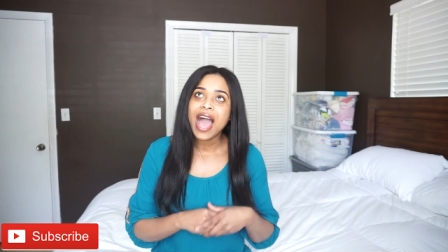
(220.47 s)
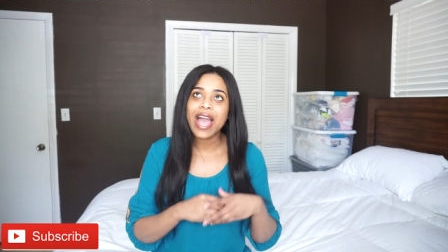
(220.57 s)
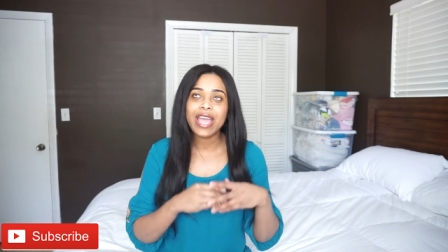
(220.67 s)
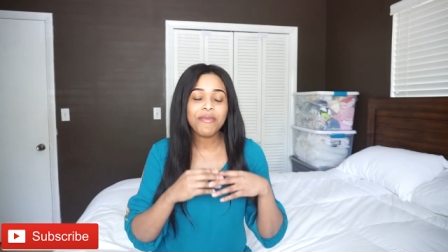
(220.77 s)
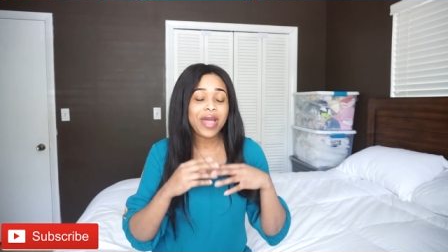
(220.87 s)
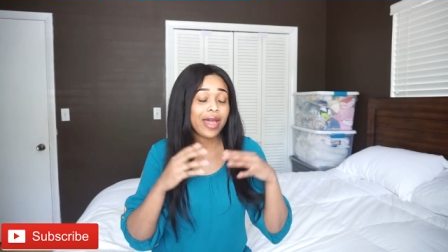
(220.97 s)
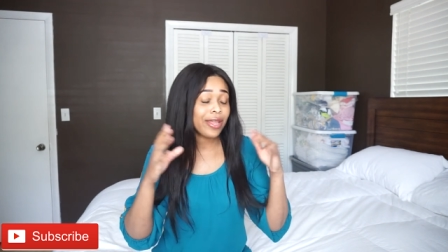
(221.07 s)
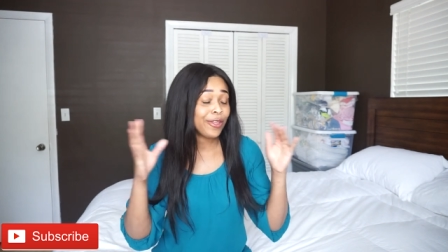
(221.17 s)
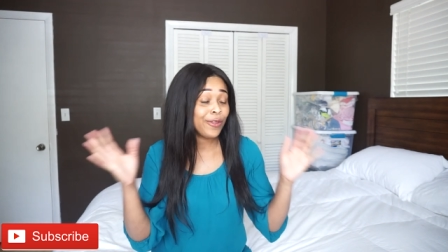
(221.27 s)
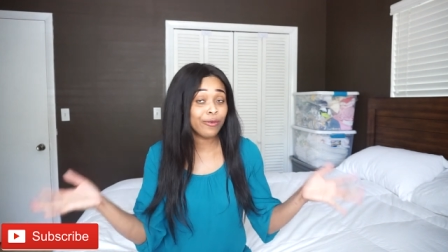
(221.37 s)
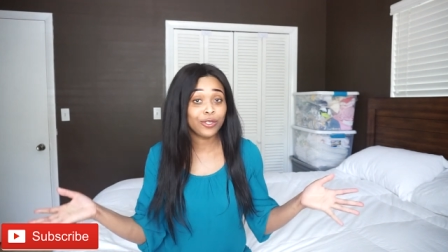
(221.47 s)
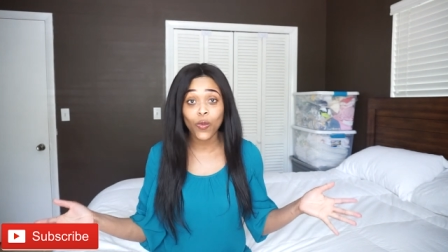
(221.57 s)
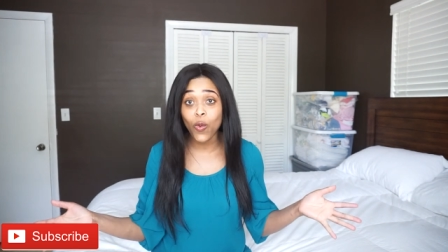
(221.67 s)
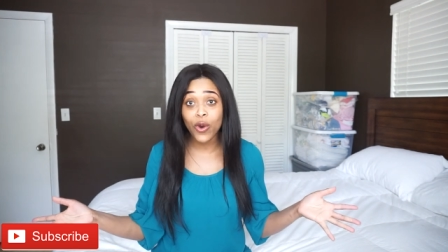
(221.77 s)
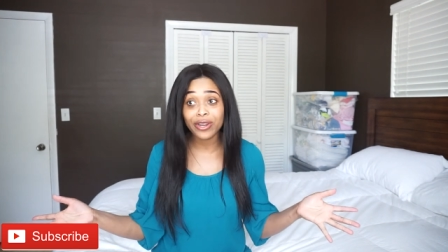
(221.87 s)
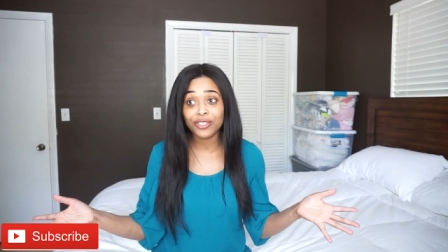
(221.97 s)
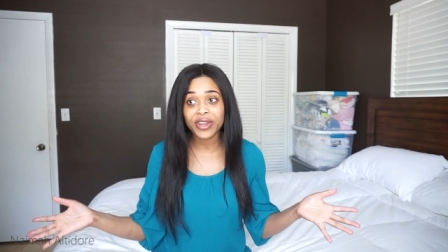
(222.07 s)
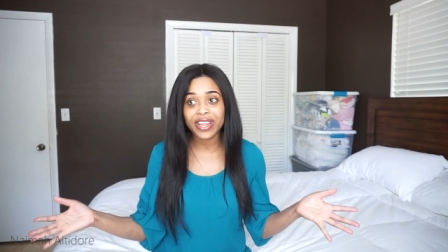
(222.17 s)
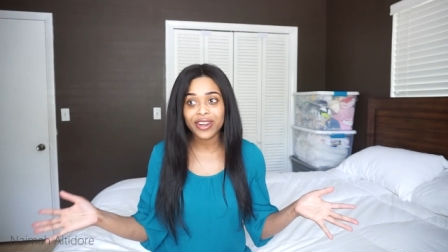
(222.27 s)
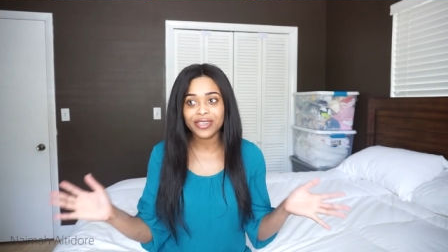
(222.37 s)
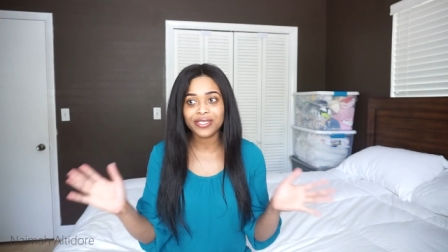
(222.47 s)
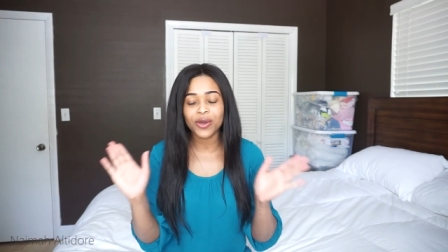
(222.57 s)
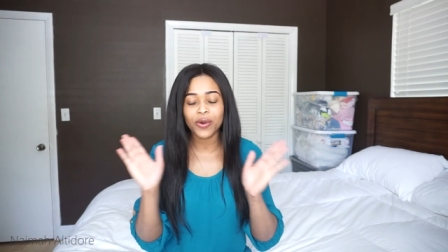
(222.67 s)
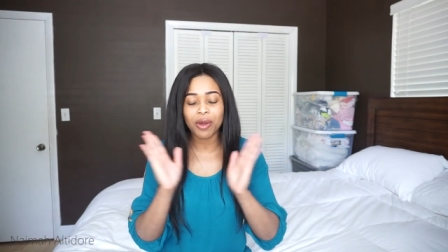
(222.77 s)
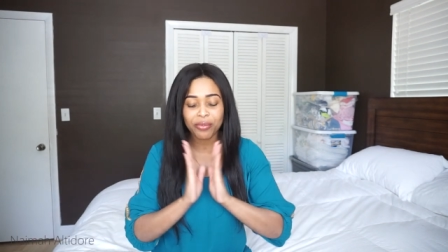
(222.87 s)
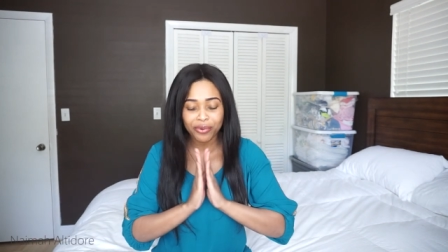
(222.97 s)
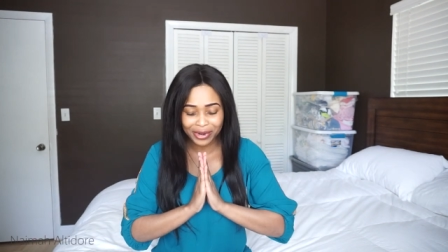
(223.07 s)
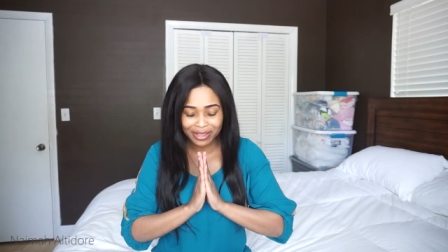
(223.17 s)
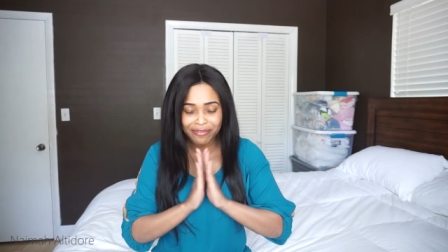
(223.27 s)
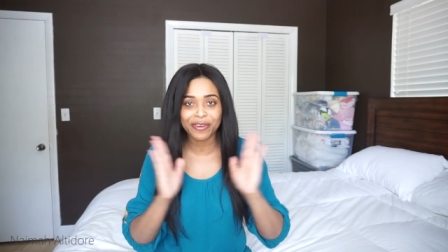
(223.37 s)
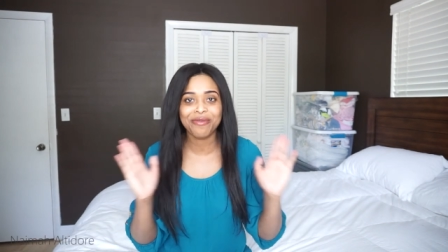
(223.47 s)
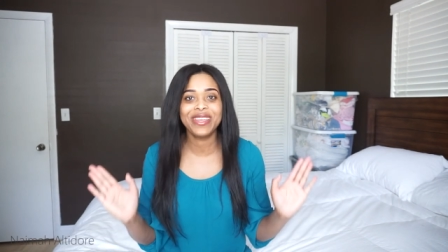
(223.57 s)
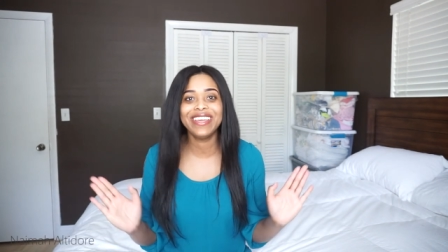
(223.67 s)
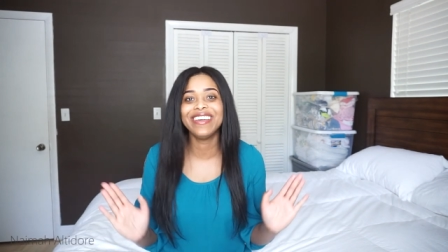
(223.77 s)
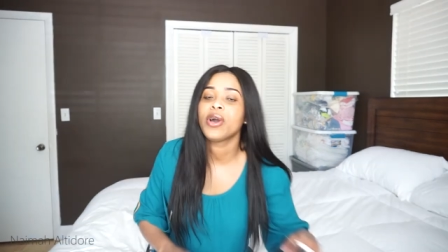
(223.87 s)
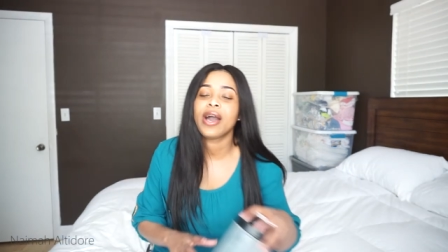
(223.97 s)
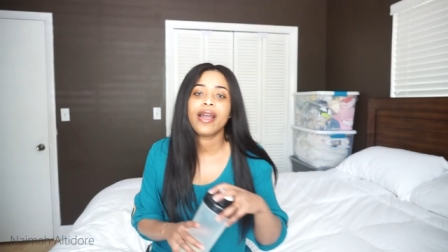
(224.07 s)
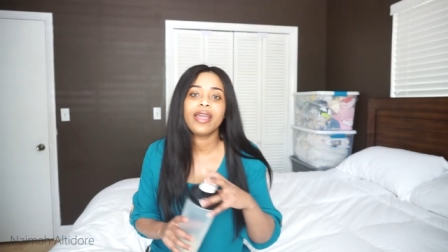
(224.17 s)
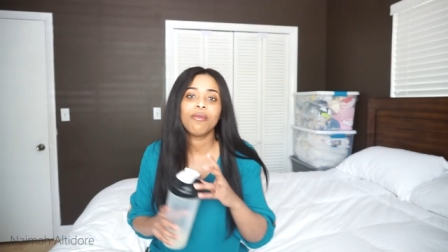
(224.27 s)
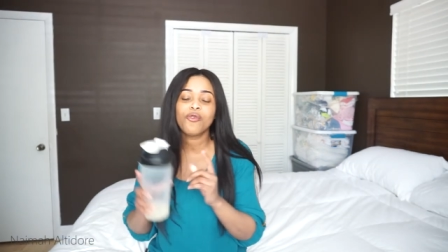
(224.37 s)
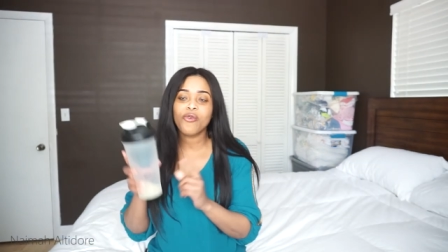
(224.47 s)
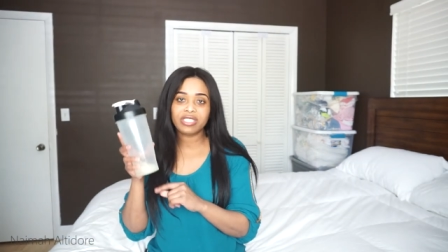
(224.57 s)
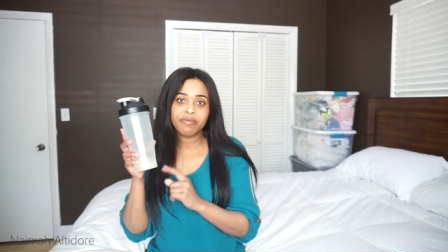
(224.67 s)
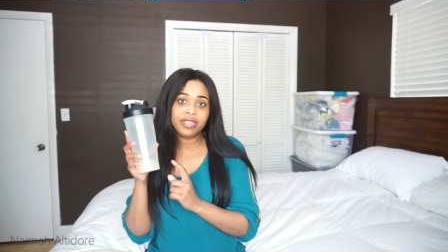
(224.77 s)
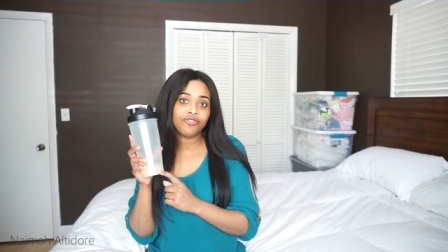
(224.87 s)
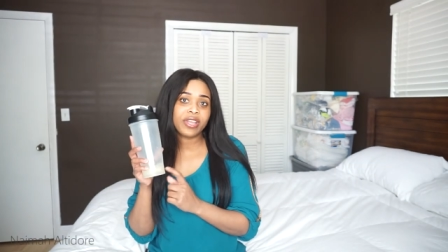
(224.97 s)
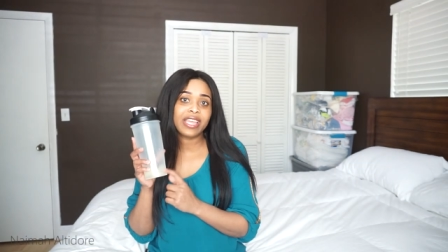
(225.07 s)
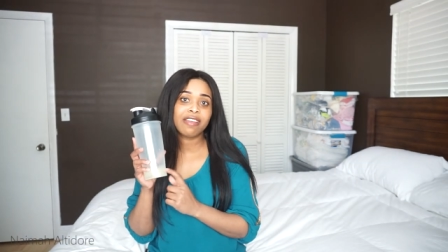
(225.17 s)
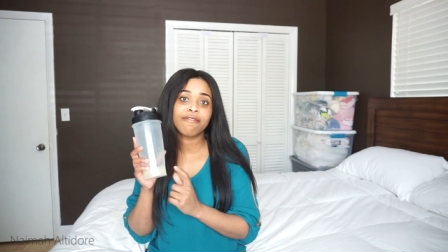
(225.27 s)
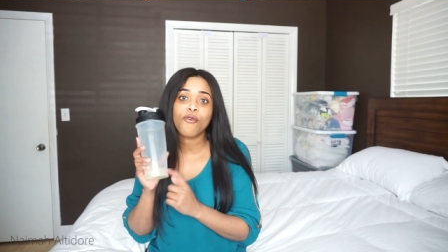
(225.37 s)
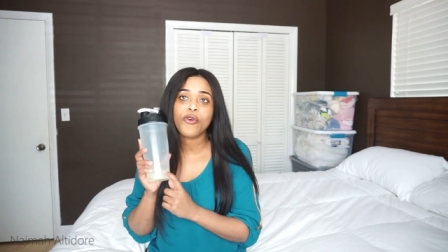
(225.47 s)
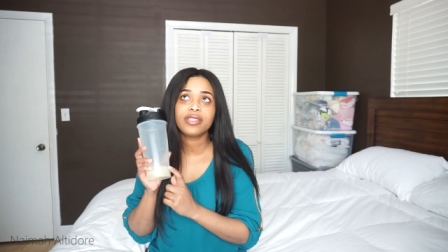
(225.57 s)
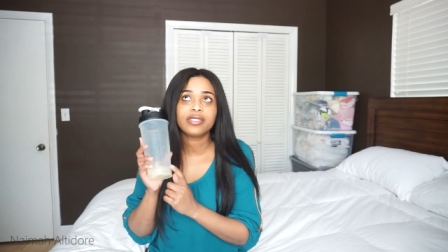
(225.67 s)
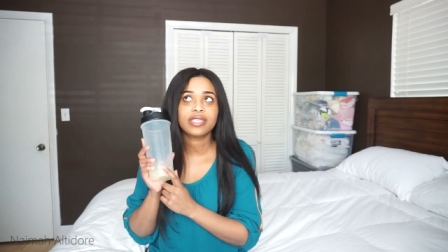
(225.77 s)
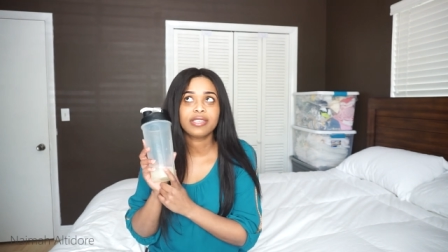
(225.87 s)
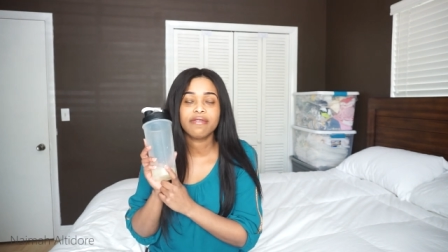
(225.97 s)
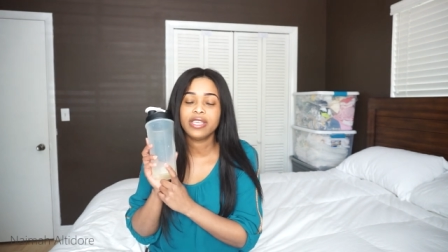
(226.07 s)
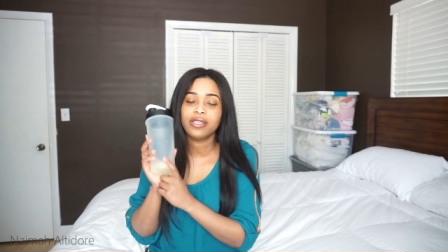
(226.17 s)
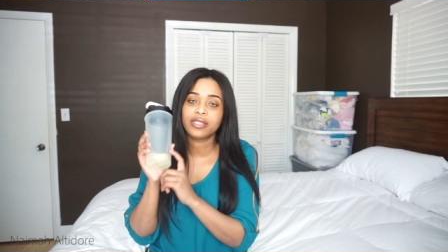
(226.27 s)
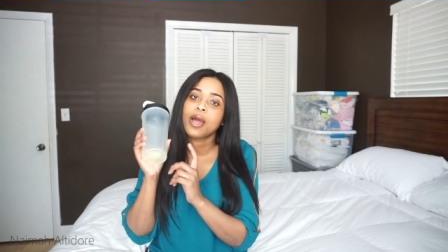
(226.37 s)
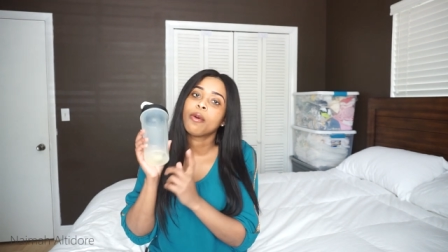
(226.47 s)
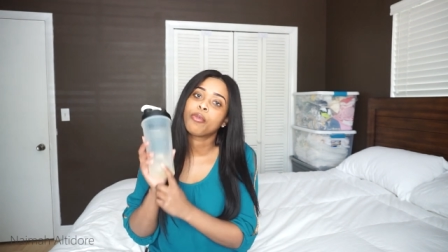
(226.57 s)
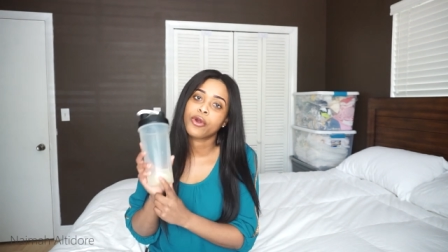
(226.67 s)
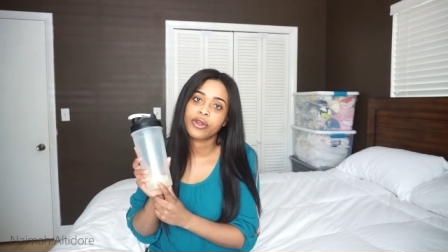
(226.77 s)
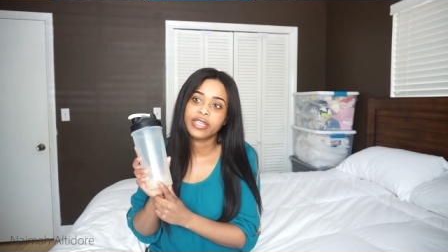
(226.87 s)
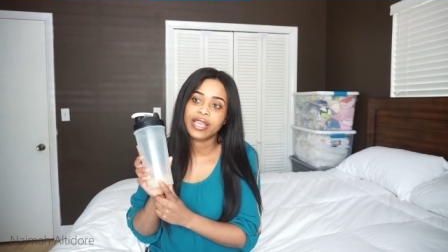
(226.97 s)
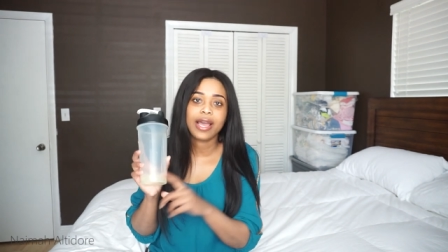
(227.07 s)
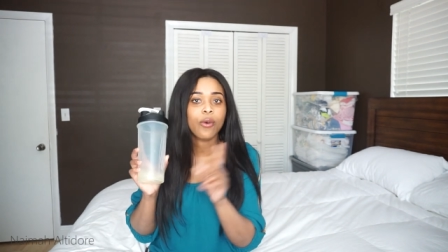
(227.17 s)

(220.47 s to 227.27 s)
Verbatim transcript: I am not a huge water drinker, so pray for me. I am going to be drinking four to six of these per day.